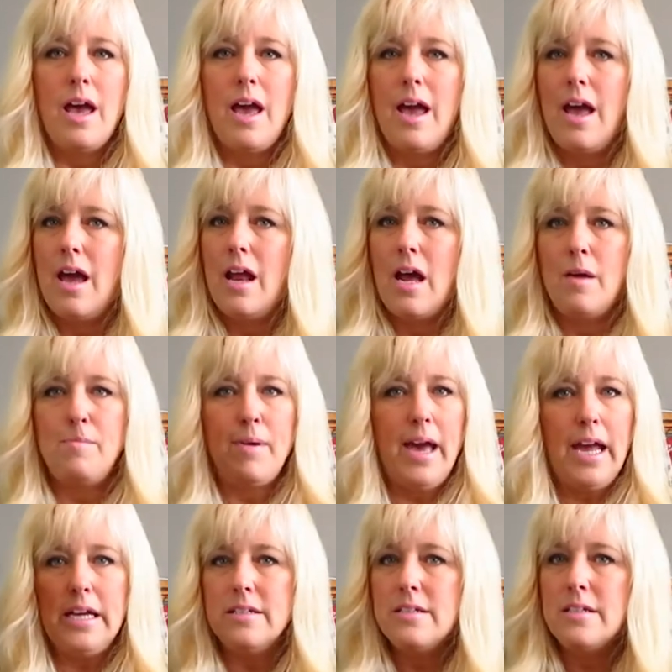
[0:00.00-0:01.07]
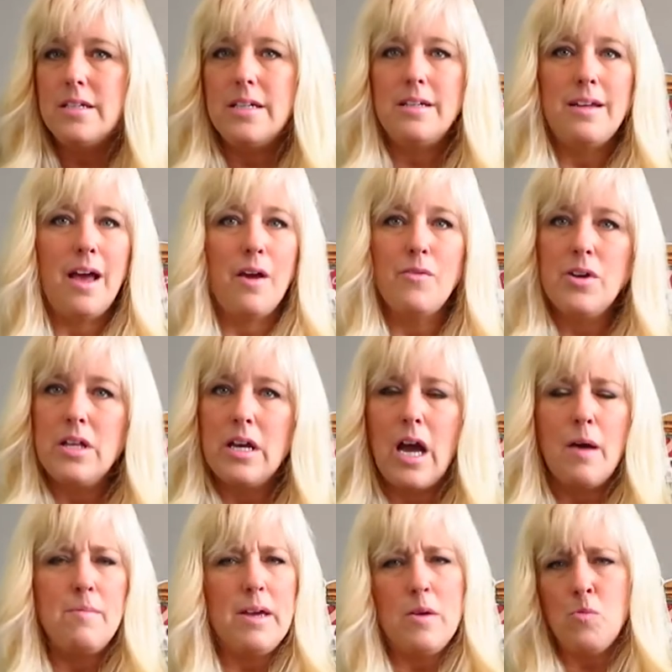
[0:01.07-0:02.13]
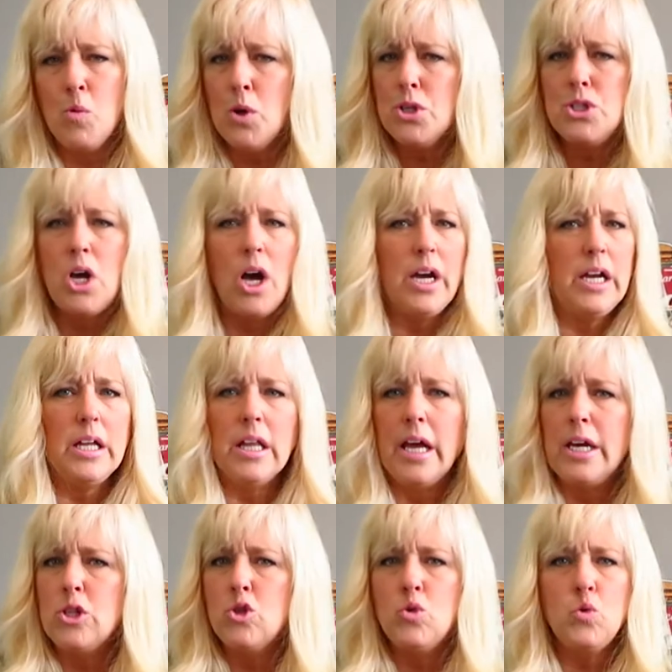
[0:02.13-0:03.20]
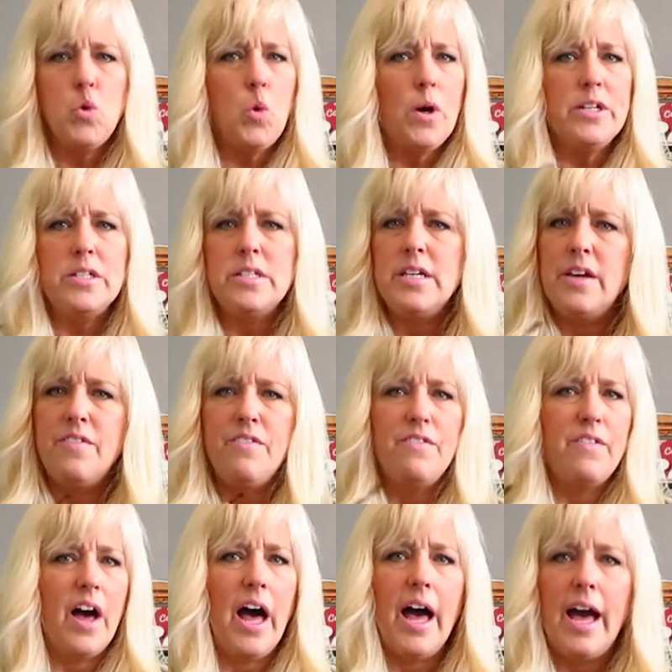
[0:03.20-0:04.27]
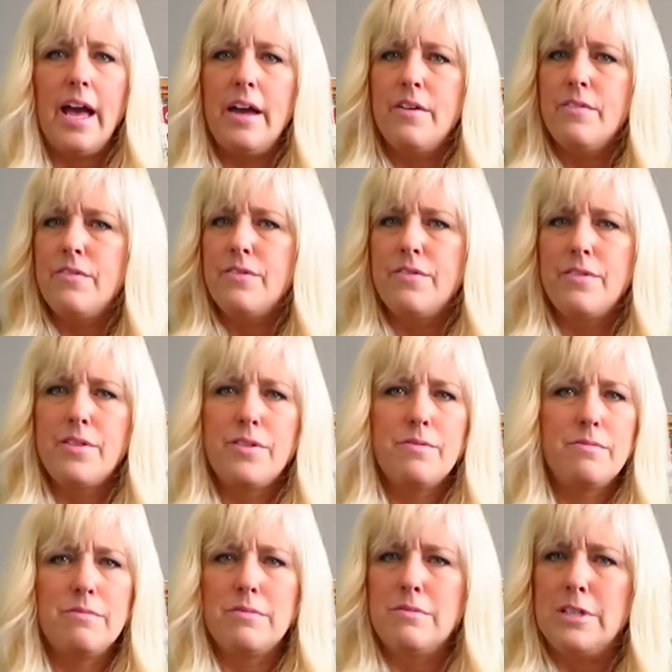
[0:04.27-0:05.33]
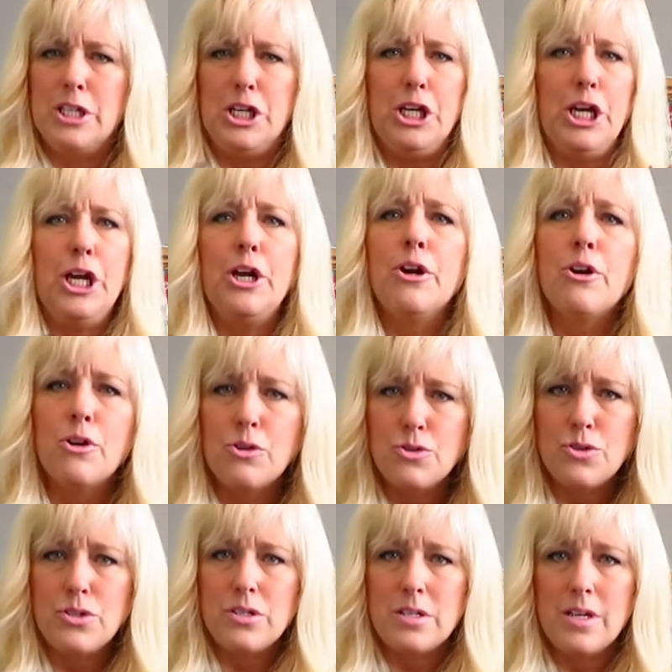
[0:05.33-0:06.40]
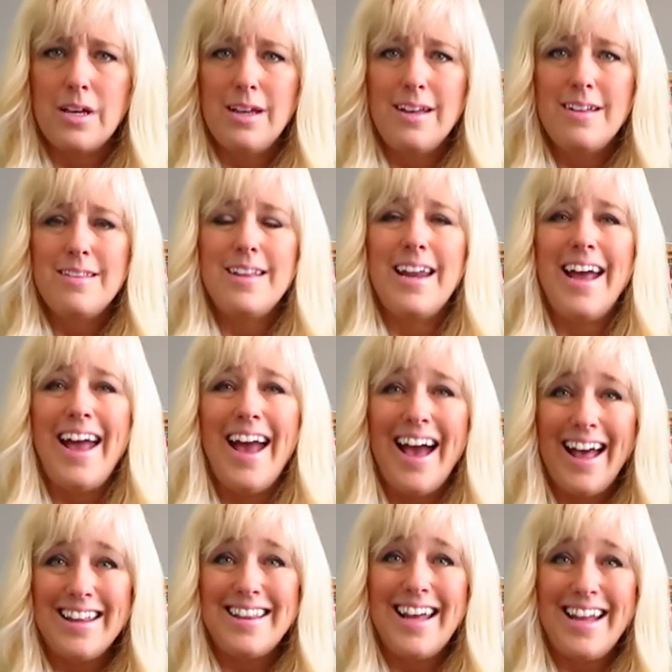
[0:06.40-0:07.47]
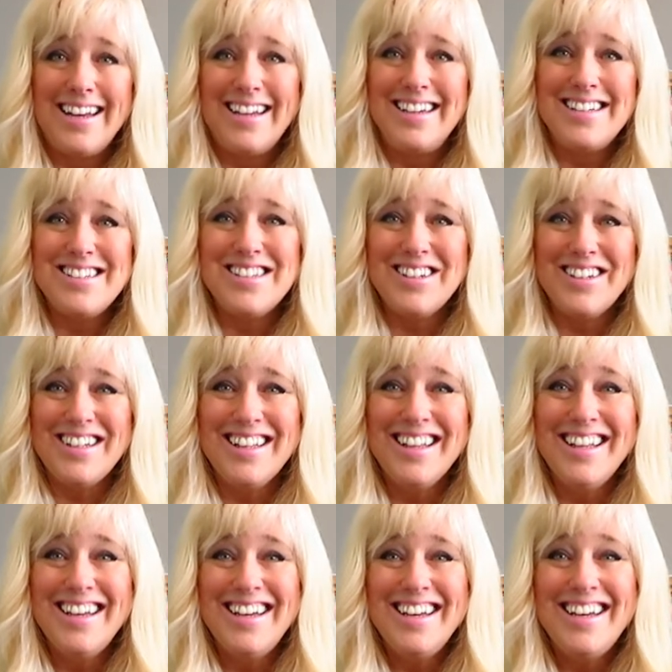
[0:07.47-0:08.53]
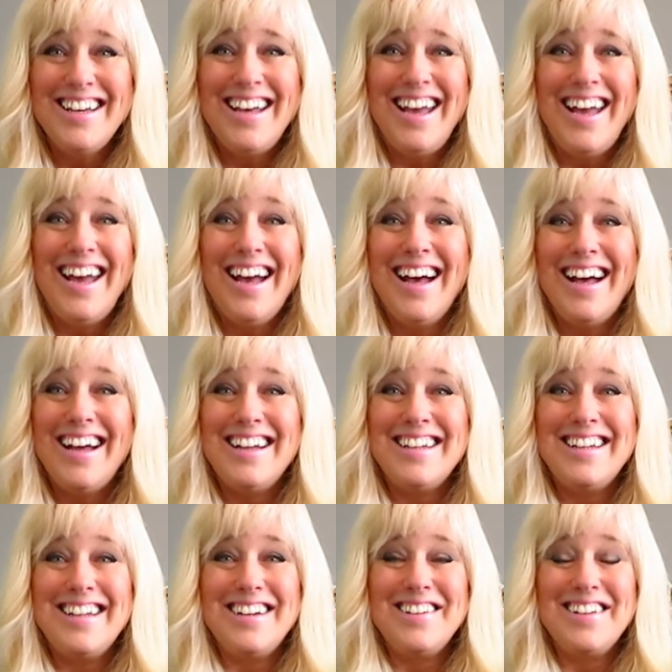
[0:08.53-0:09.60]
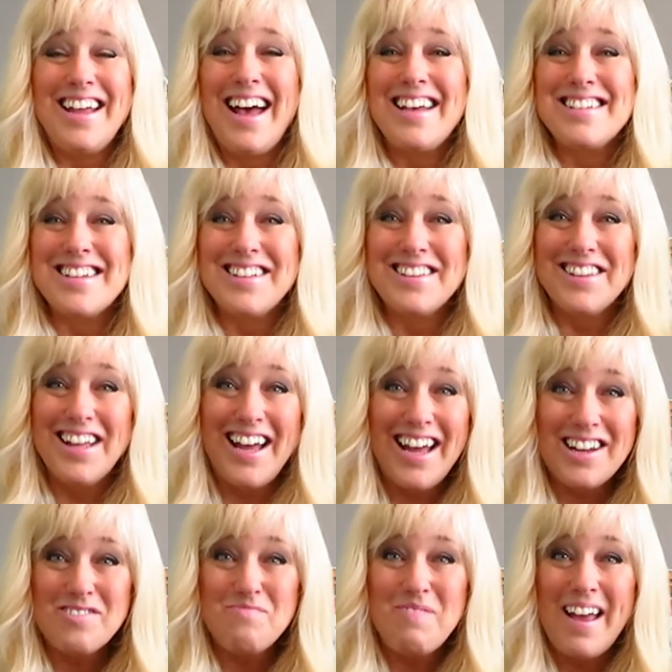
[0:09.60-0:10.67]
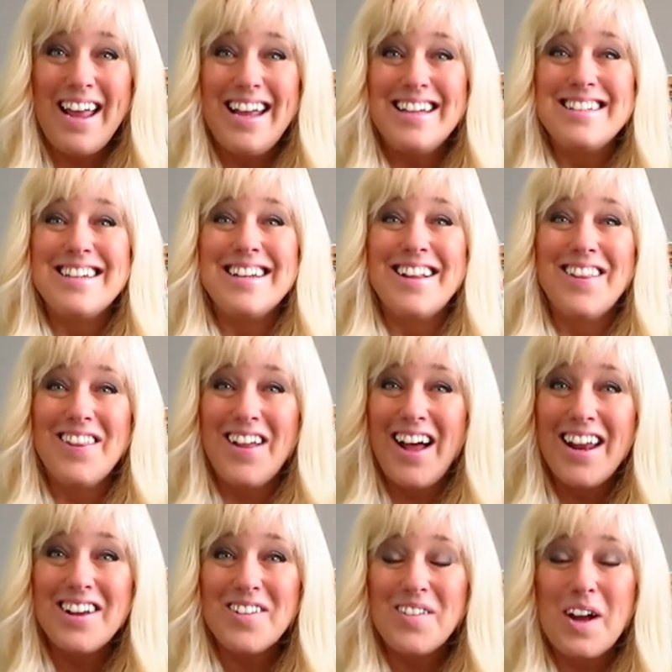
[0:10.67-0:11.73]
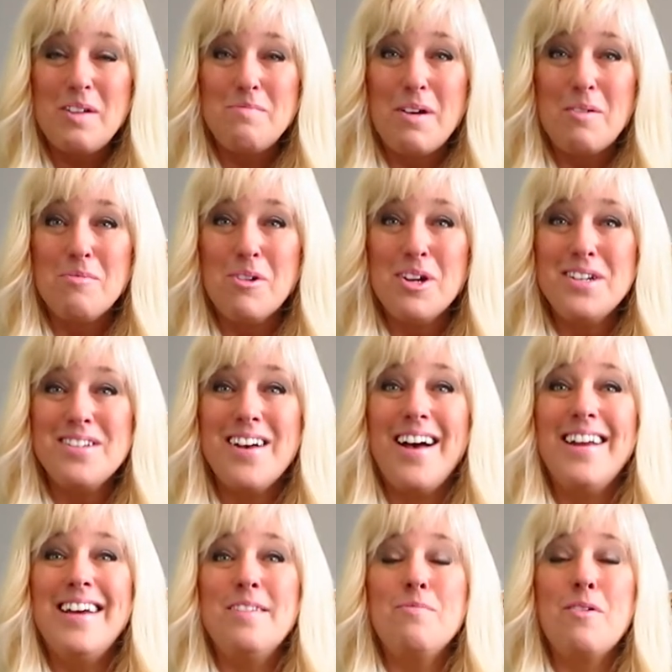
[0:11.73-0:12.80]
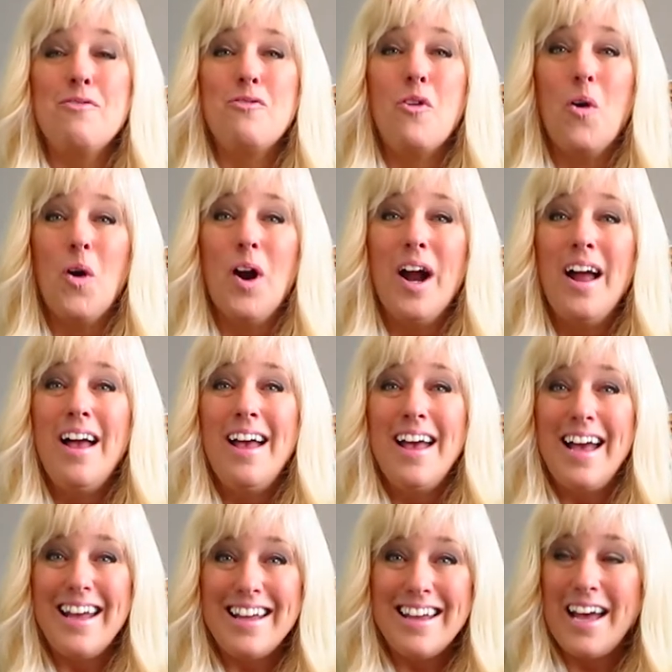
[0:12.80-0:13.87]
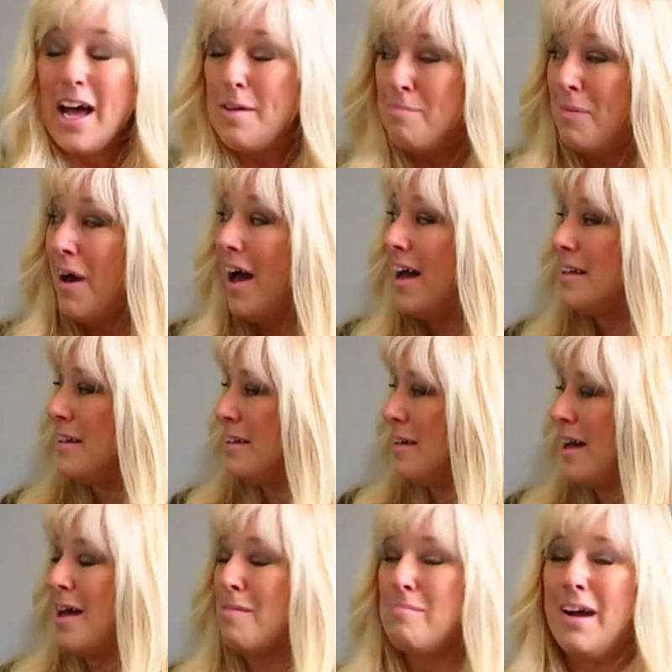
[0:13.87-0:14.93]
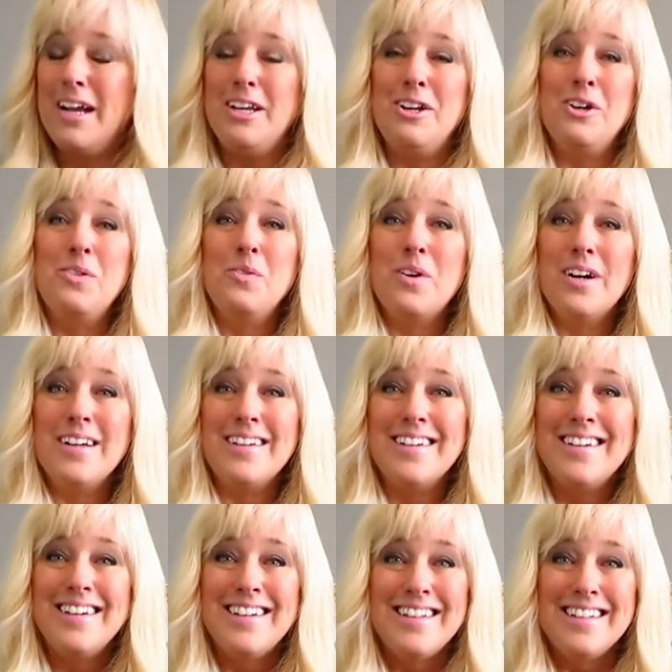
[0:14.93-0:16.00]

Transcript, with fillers: And I painted it and everything. I mean, we're talking like 25 years that I had that easel and it has a lot of paint and a lot of great memories on it before eh, I bought uh, my new one.